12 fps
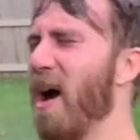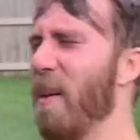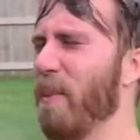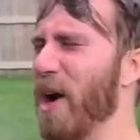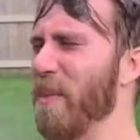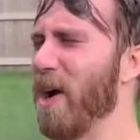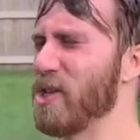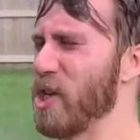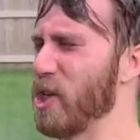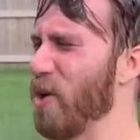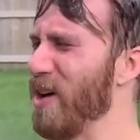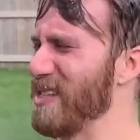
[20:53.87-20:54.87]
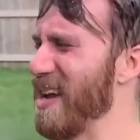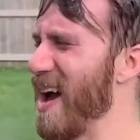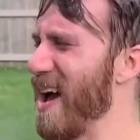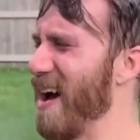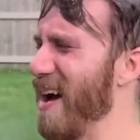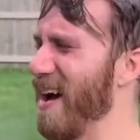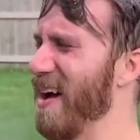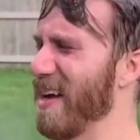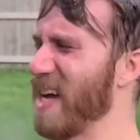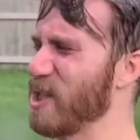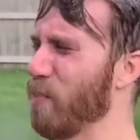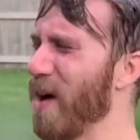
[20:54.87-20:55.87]
Pretty much as soon as I uh, got
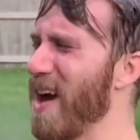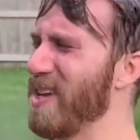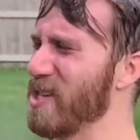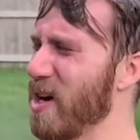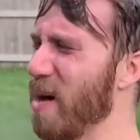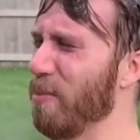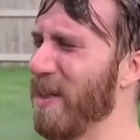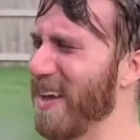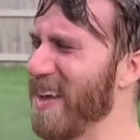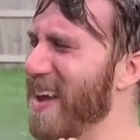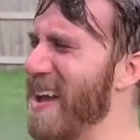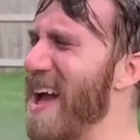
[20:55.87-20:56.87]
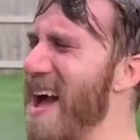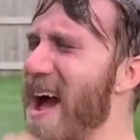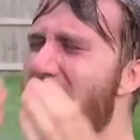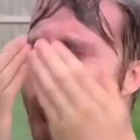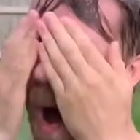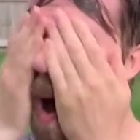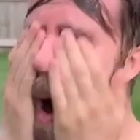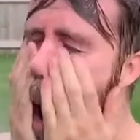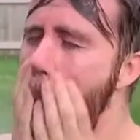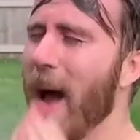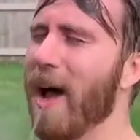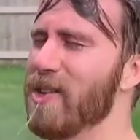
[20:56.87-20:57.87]
sprayed and started blinking,
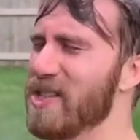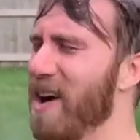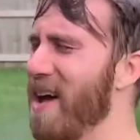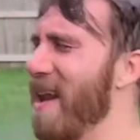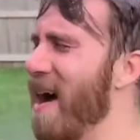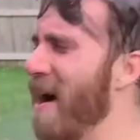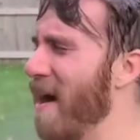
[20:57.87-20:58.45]
I was done